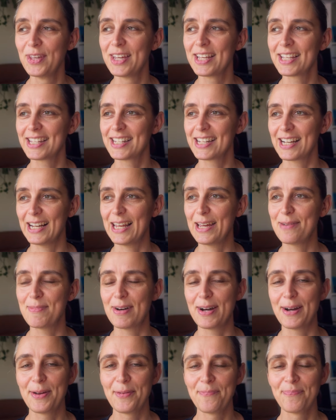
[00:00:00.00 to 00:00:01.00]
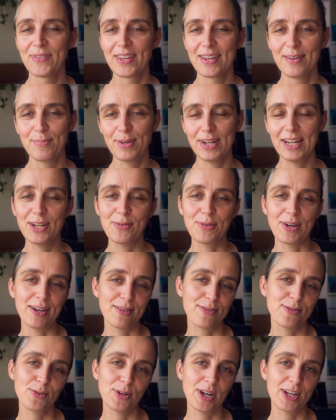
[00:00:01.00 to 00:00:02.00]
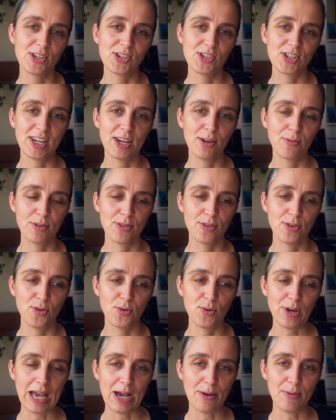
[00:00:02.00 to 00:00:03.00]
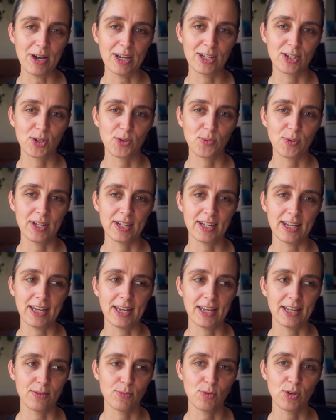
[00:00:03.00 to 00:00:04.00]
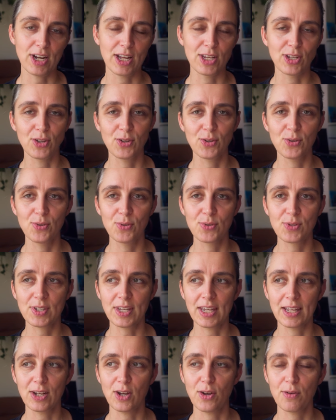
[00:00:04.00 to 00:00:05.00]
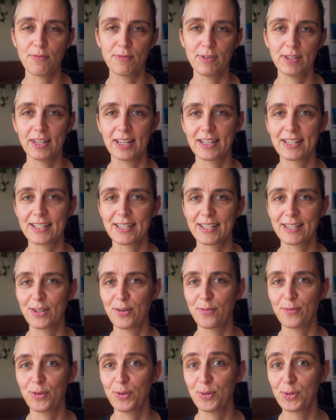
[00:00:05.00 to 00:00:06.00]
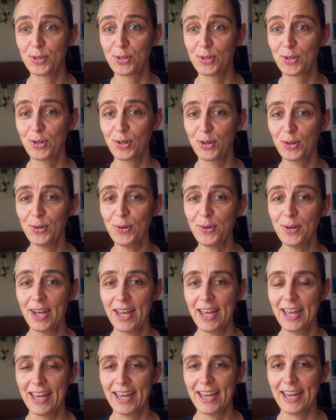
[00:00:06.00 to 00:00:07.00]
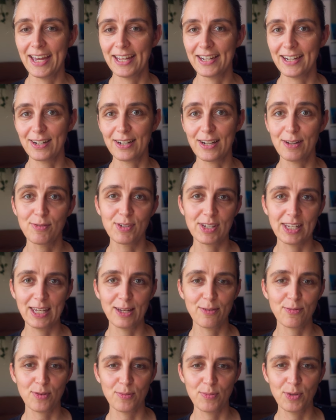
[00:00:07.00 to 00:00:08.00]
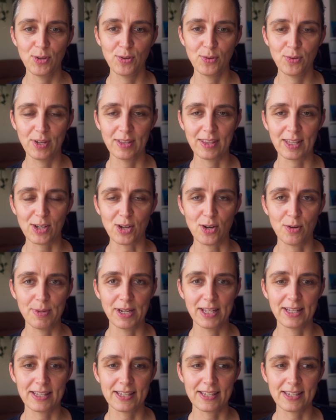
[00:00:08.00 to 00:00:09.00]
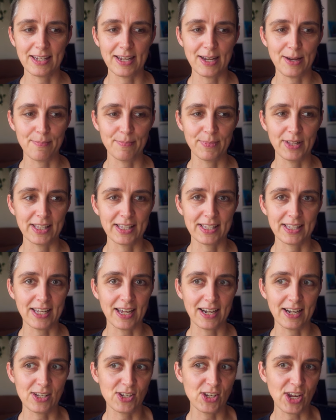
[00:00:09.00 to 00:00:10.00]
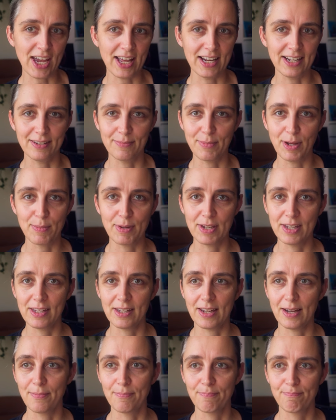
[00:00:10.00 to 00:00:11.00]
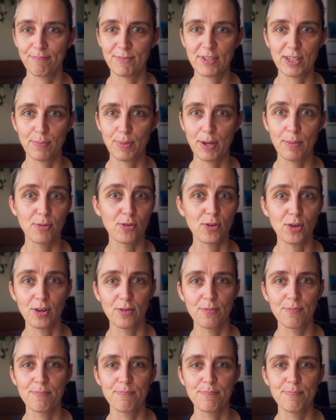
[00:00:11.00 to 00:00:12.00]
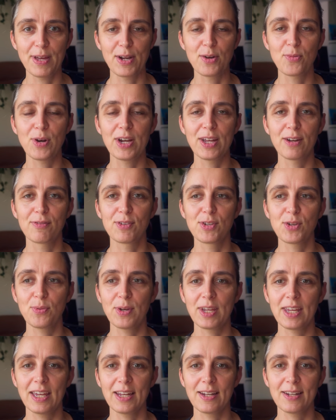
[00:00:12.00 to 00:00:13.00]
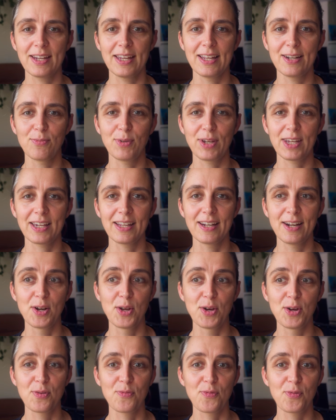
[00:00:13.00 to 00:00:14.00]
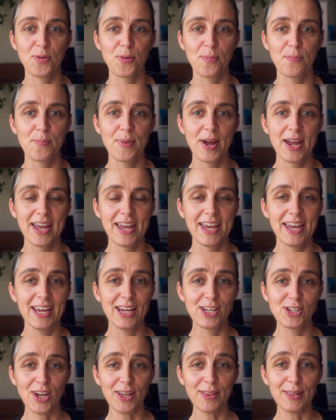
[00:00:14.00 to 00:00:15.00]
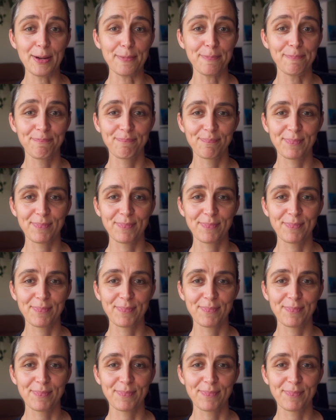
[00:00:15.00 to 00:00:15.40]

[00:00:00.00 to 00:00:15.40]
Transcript: this dilemma. But anyway, I thought I'd share with you how I do it and what I use, and hopefully that's of use to you. And I'd love to hear from you in the comments. Um, let's start a chat, maybe um, so people got a better way of doing it and we can learn from each other.